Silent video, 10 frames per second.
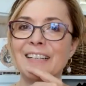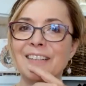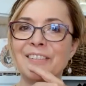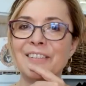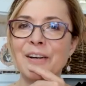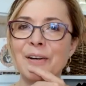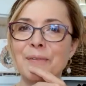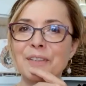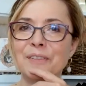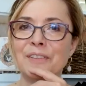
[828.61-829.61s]
So I
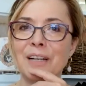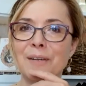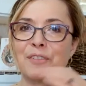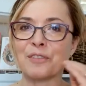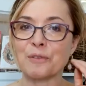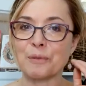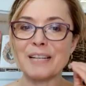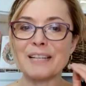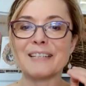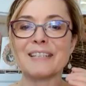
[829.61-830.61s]
want to dive
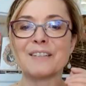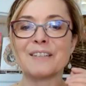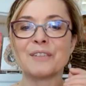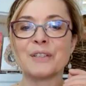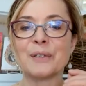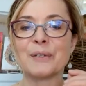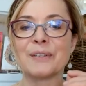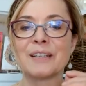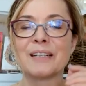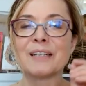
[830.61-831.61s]
straight into
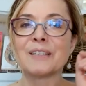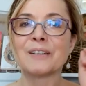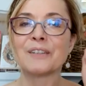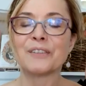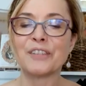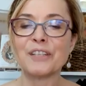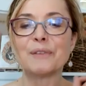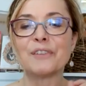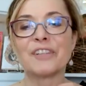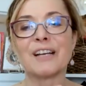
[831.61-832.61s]

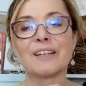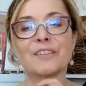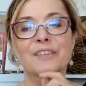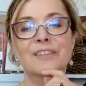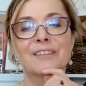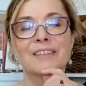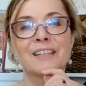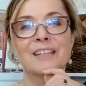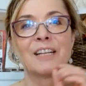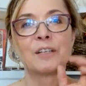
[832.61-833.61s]
sacred sex
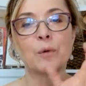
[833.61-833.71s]
and